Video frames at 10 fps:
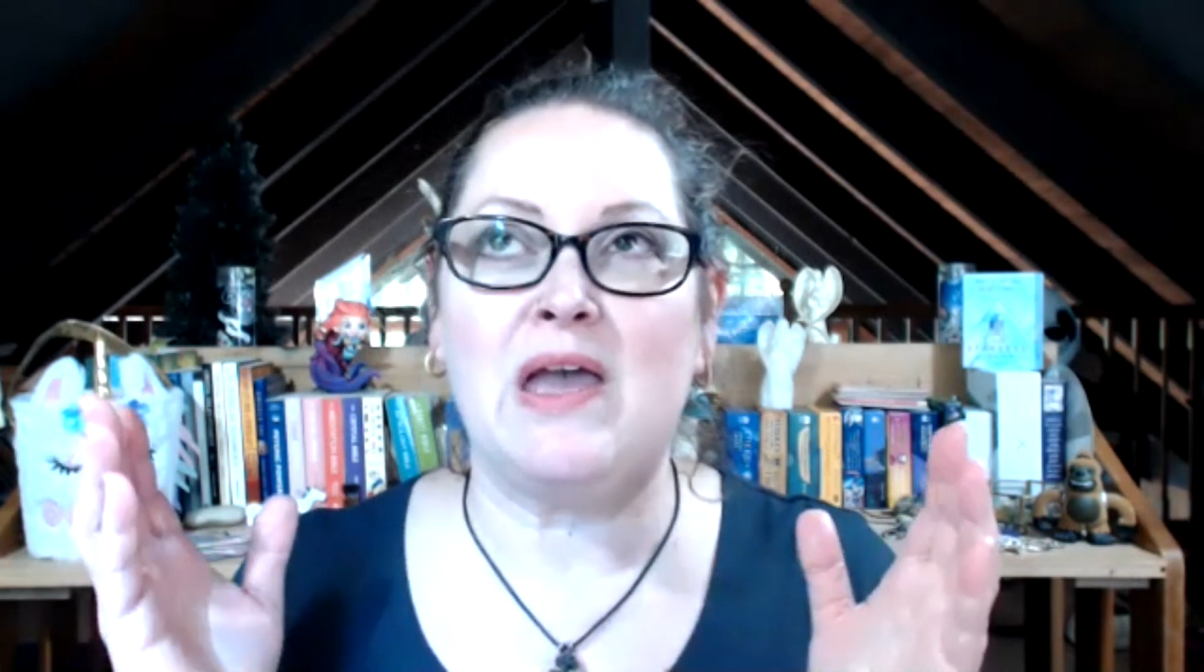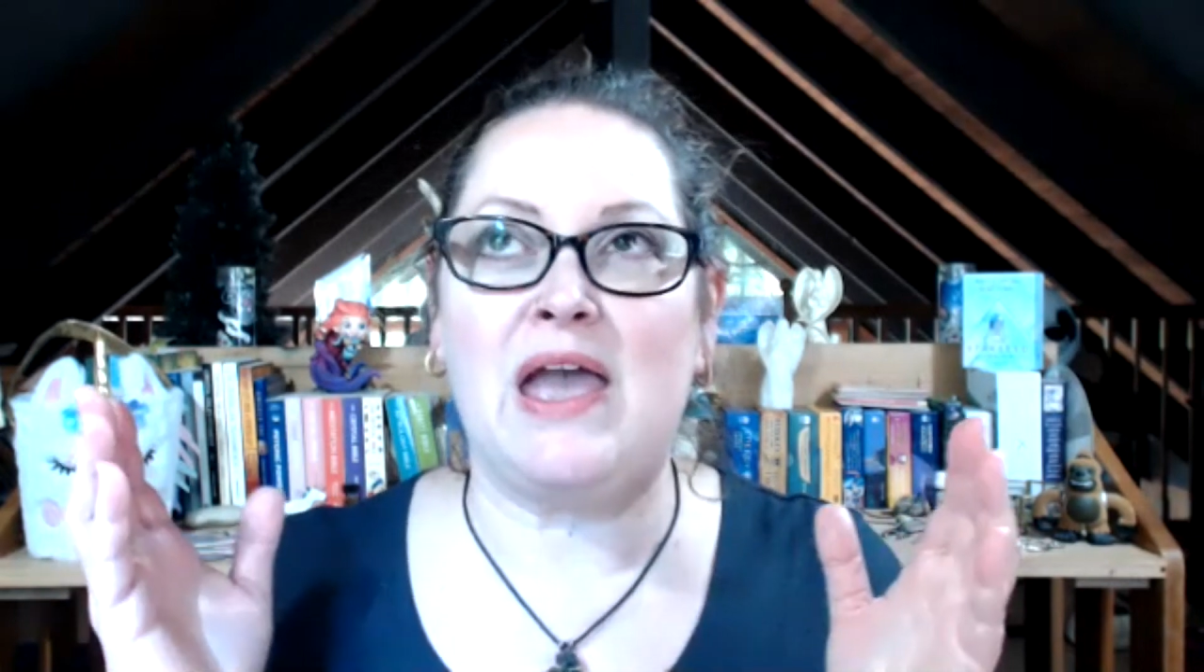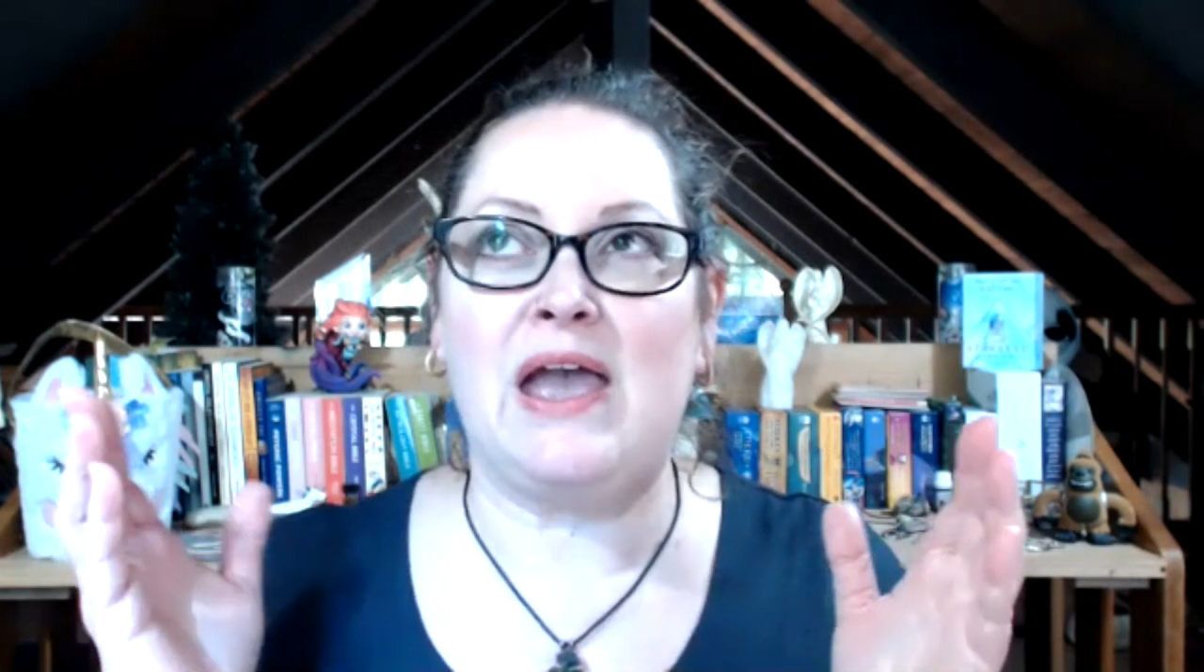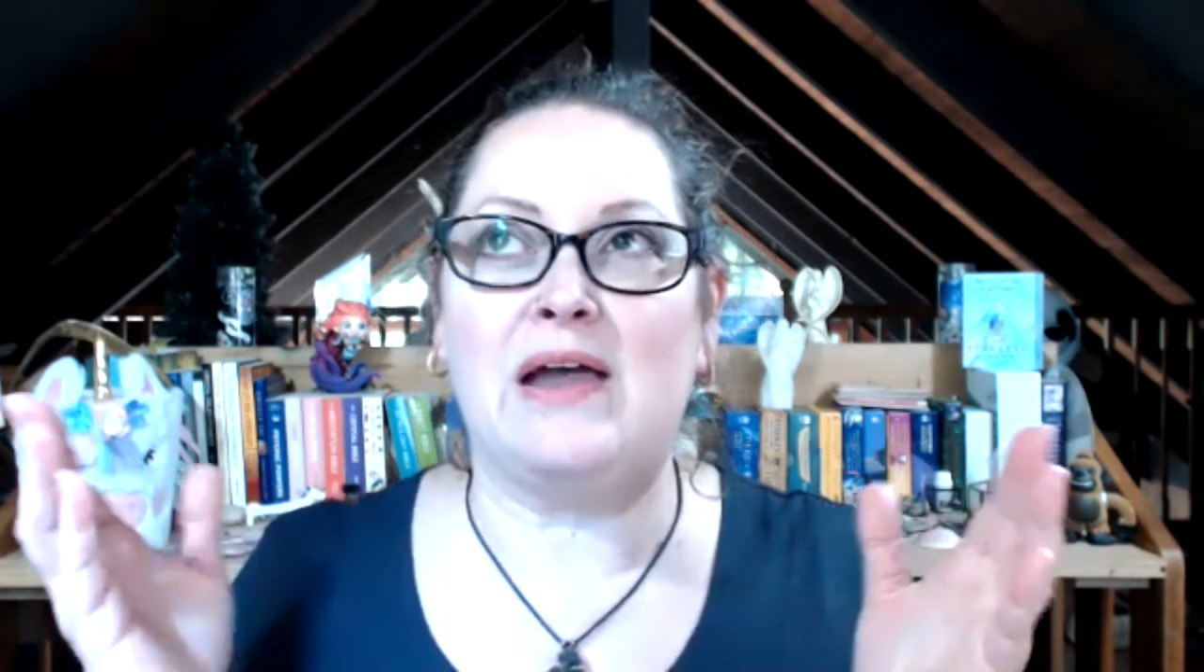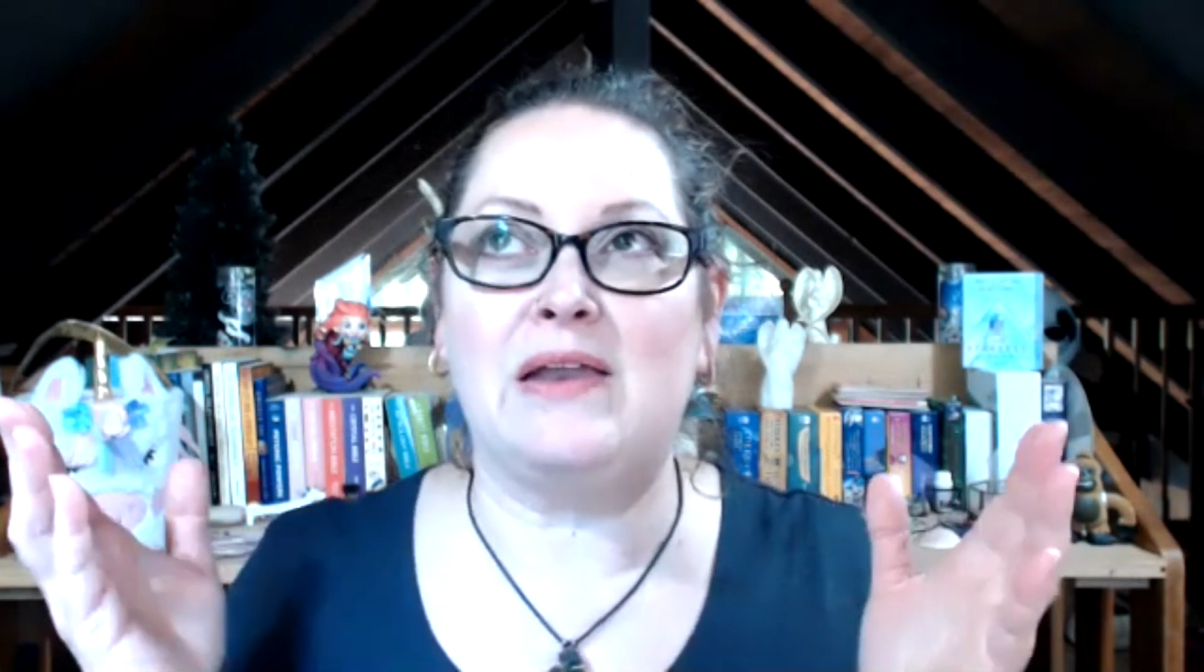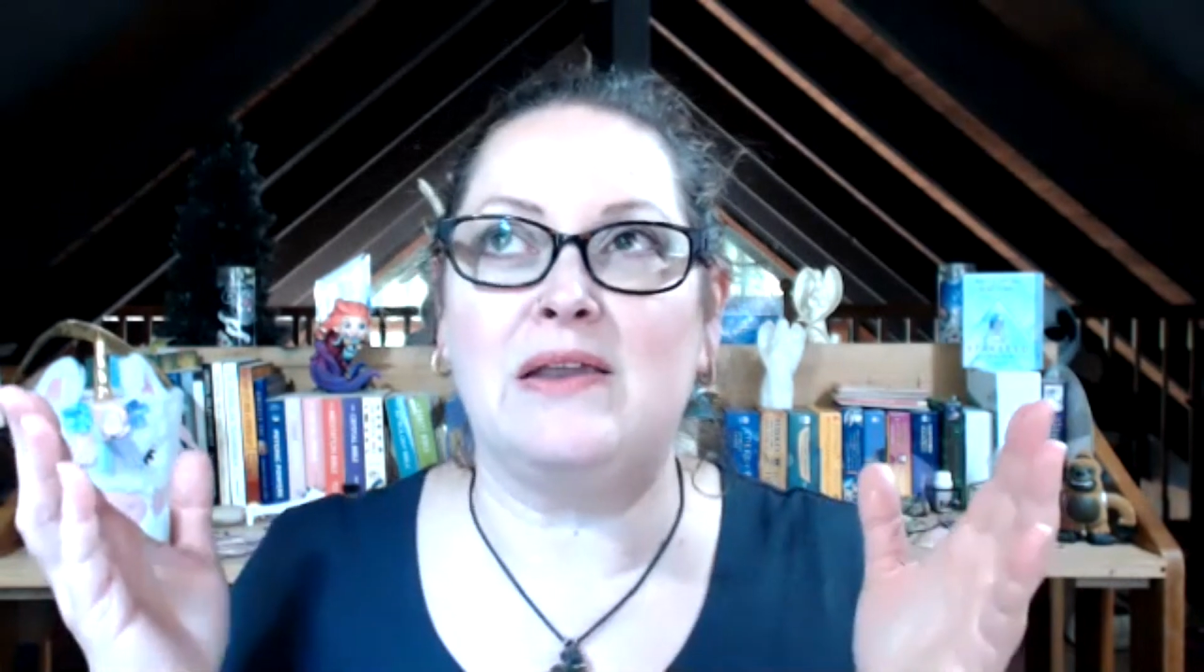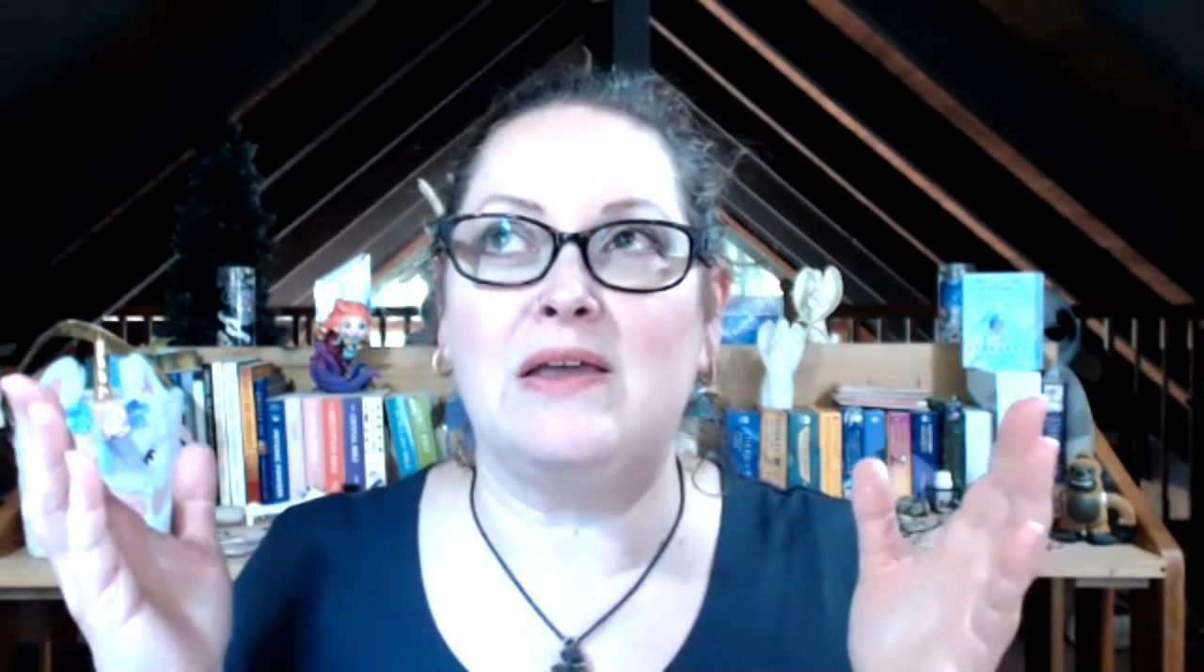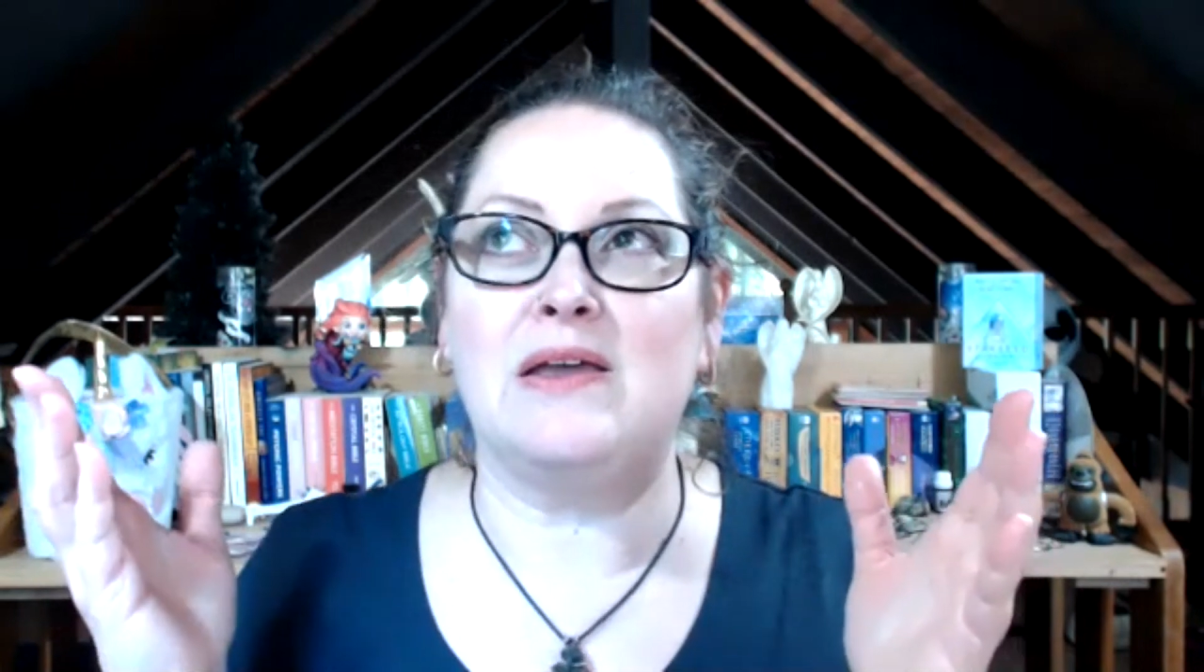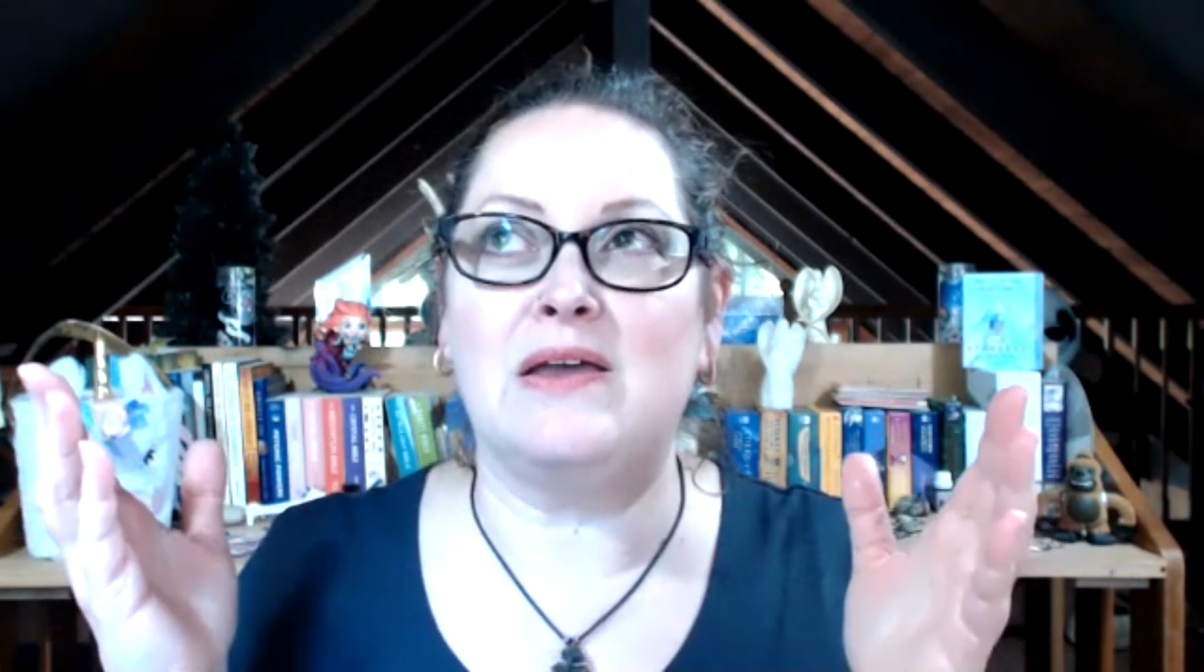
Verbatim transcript: and